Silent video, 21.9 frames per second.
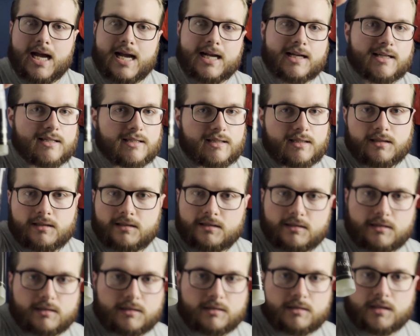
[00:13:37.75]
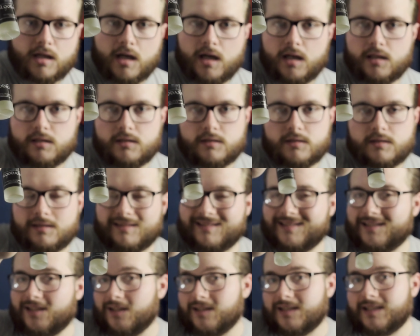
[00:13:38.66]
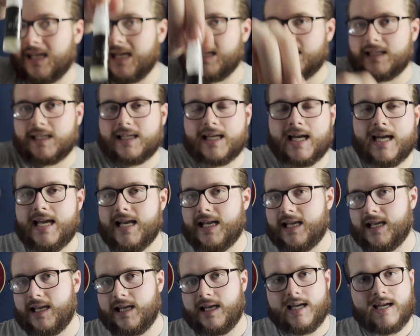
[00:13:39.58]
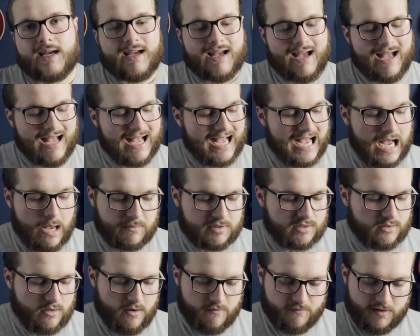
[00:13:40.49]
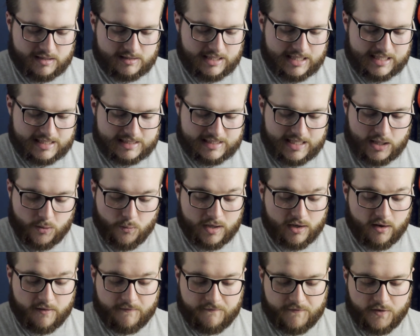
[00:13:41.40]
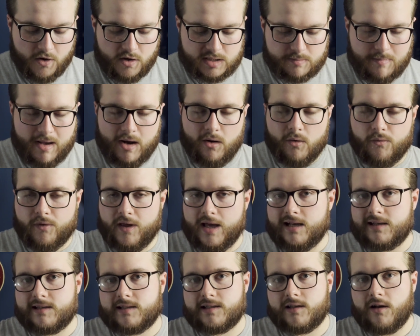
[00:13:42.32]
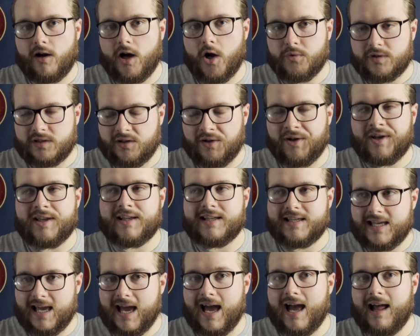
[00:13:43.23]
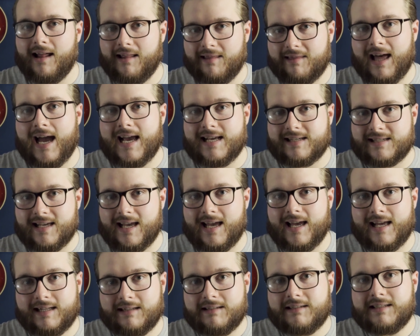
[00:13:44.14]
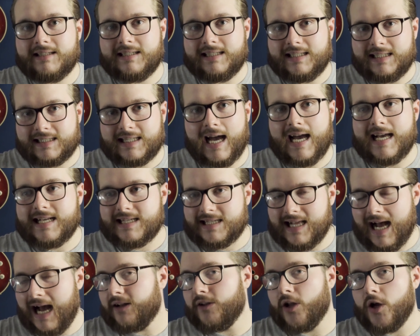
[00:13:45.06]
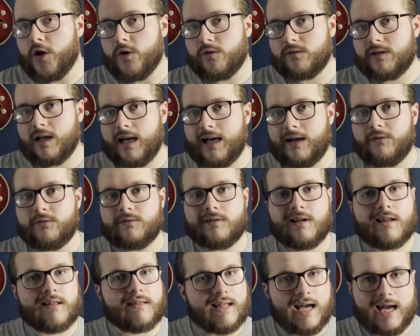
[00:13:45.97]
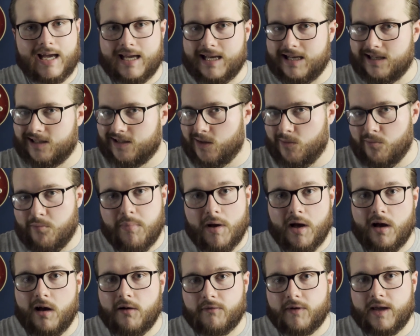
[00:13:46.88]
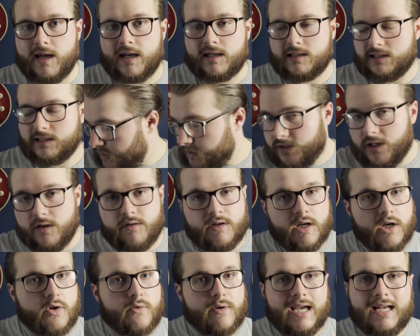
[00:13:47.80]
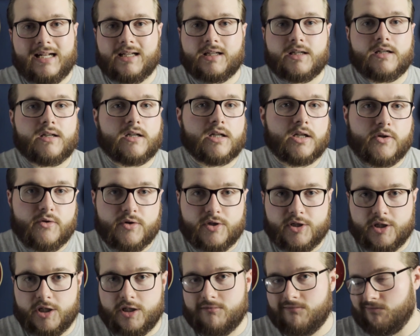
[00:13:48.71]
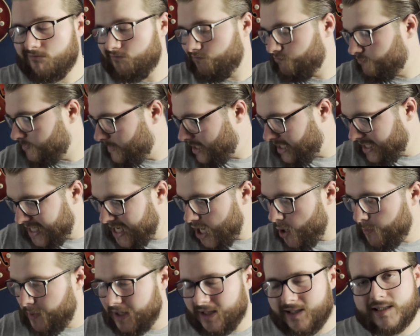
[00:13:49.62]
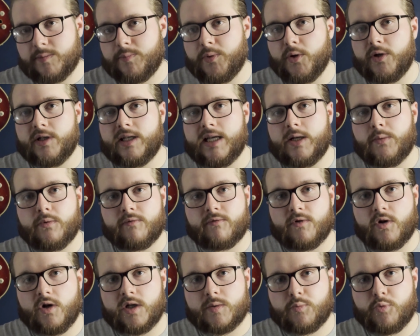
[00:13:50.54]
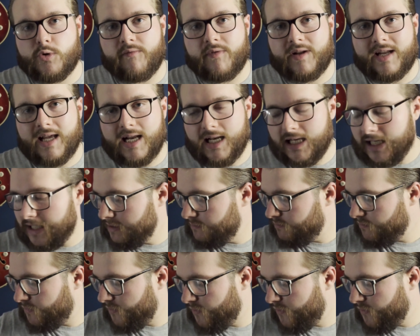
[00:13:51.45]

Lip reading: Axe does take the cake. Absolutely fantastic. When I first smelt this, I was like, yeah, that is it. That is that note down. That is perfect. So no, in conclusion, a little bit disappointed with raspberry and vanilla.